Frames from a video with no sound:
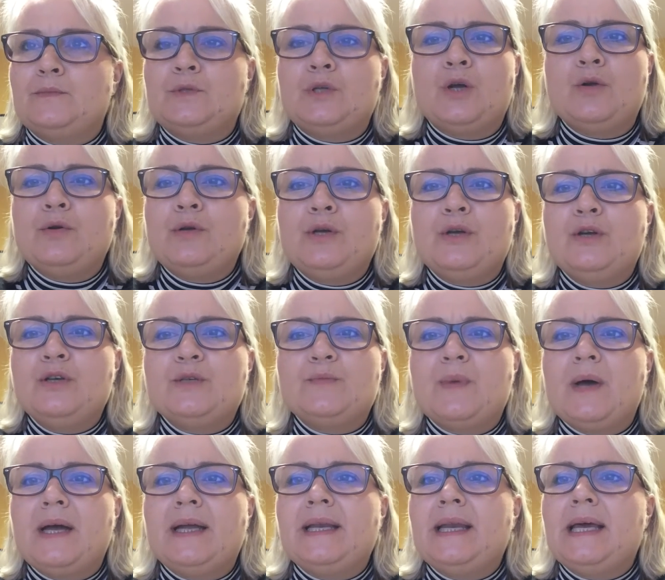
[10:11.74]
Don't use
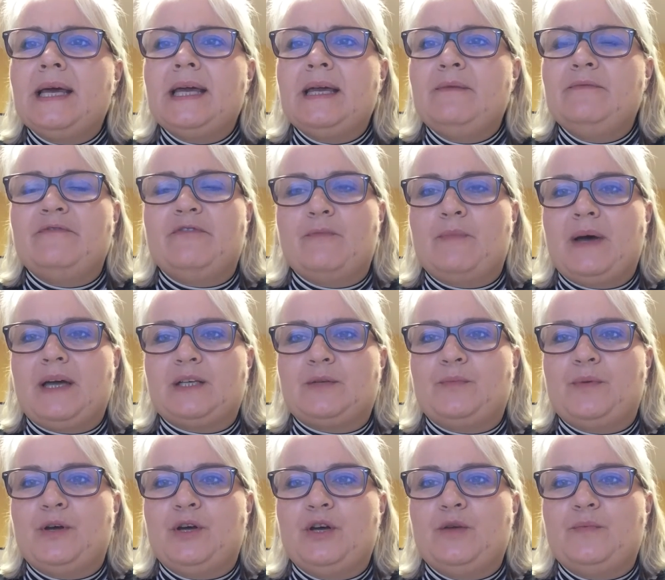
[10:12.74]
my name for bad
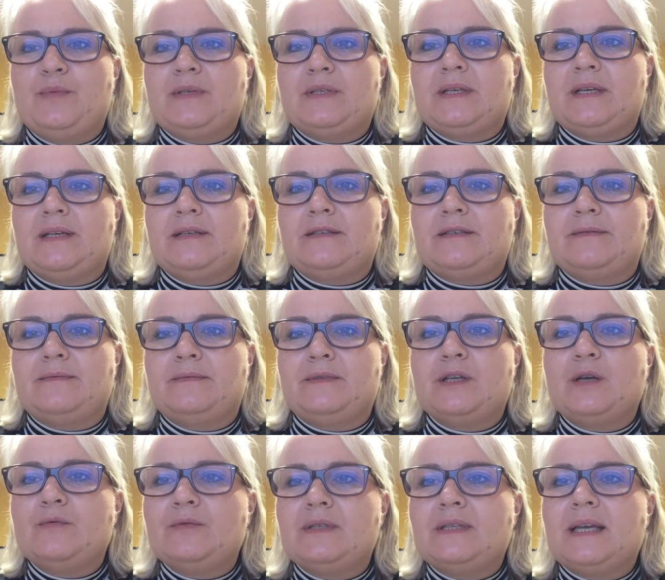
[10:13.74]
purposes.
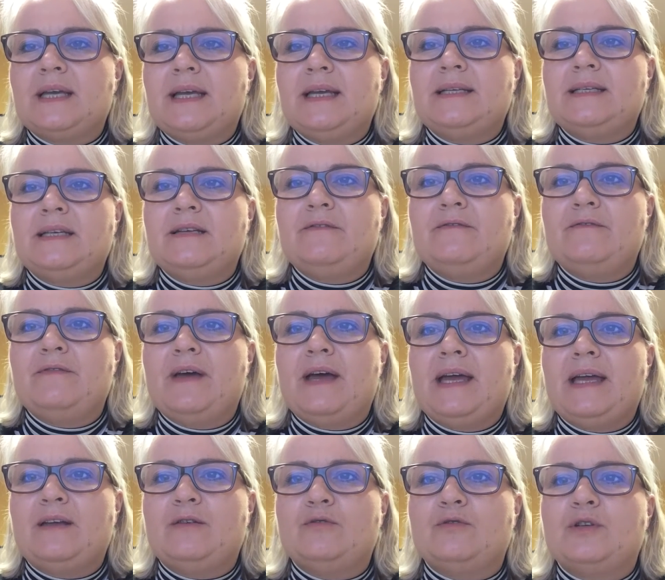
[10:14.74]
Don't say it in
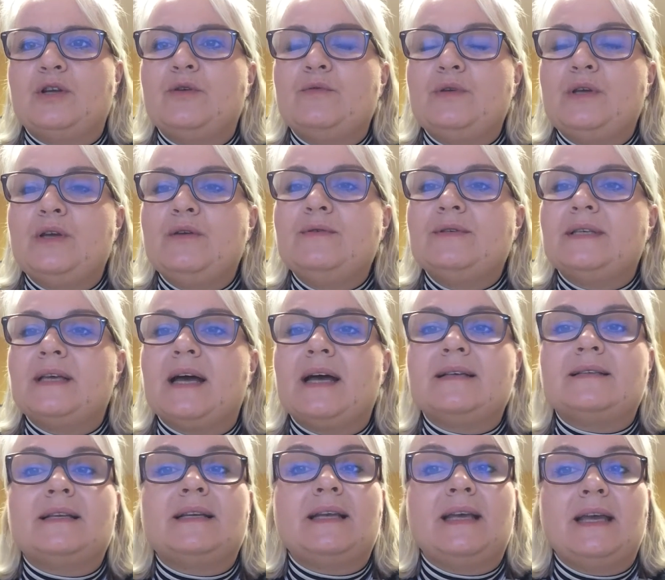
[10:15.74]
vain or don't use it
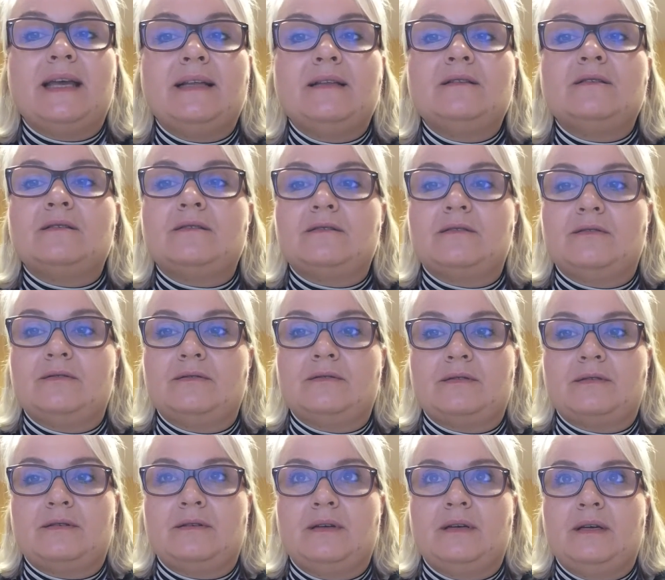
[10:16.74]
as an
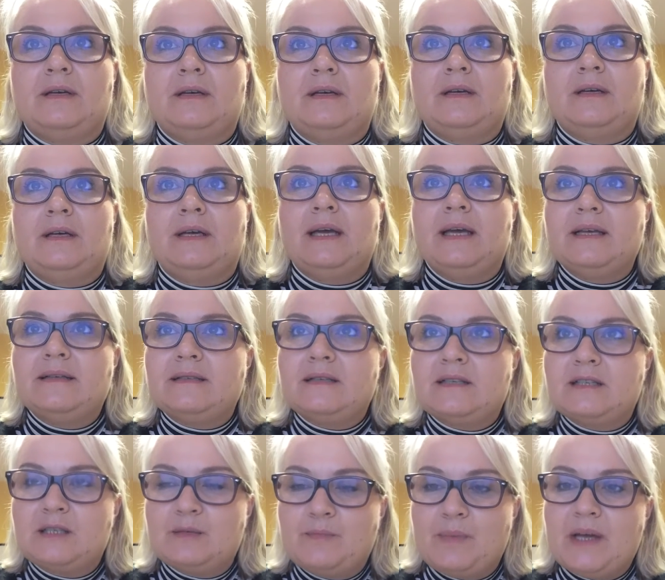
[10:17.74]
insult. It's a
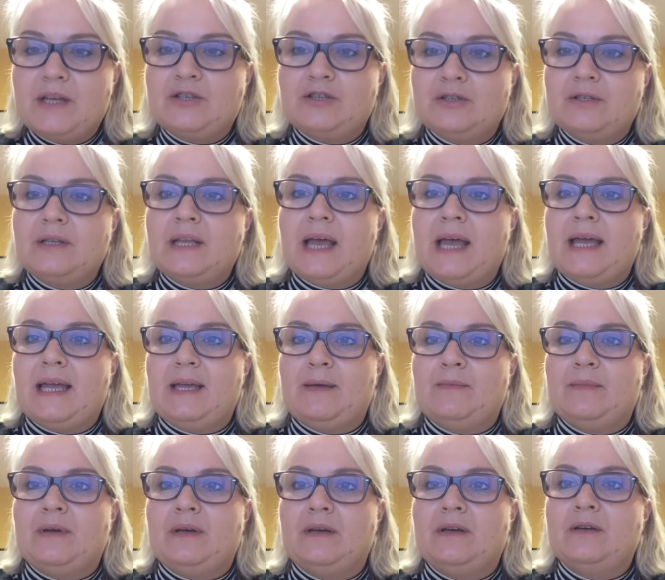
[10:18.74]
special name,
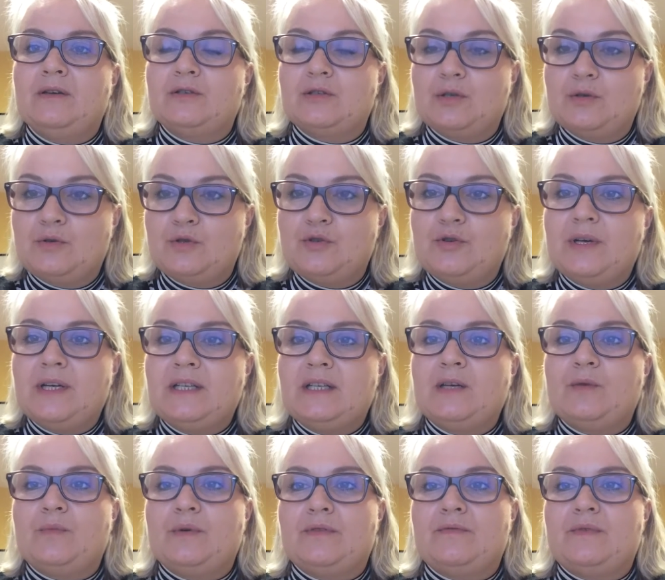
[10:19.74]
so treat
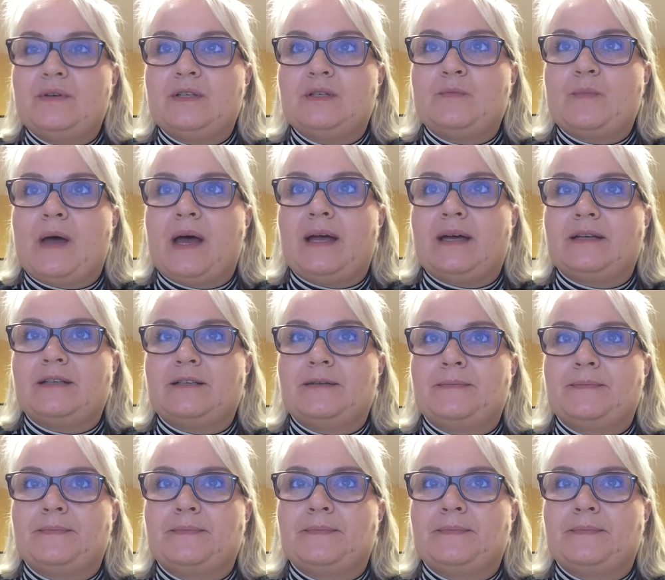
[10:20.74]
it with respect.